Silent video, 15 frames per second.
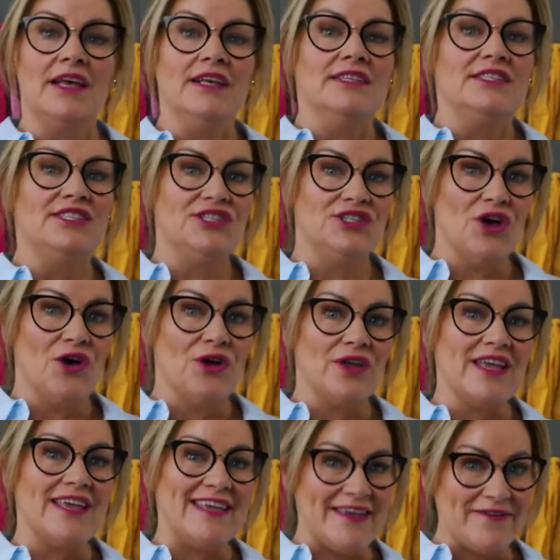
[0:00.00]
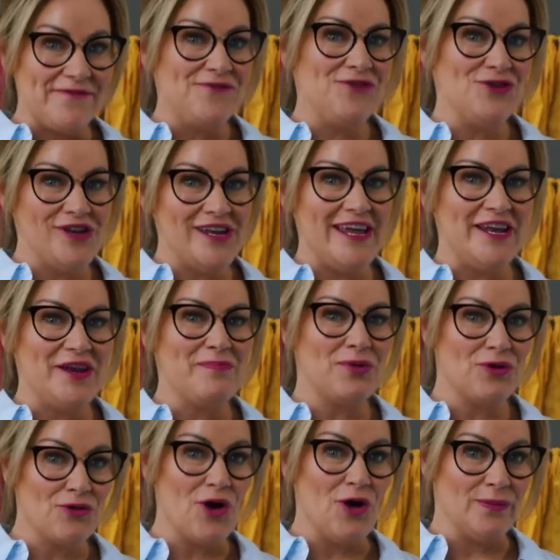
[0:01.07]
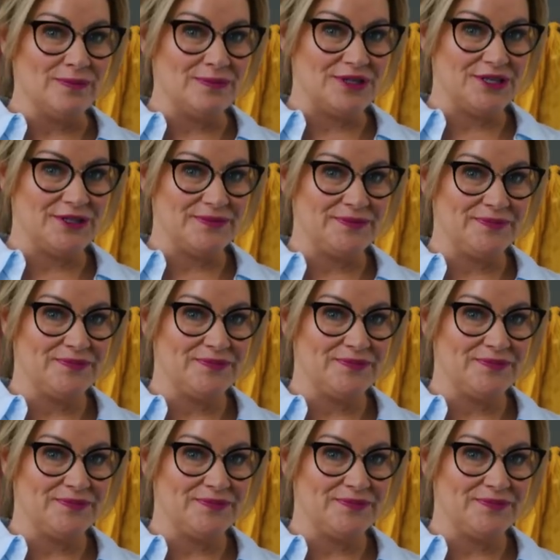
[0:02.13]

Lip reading: So if you need a prompt,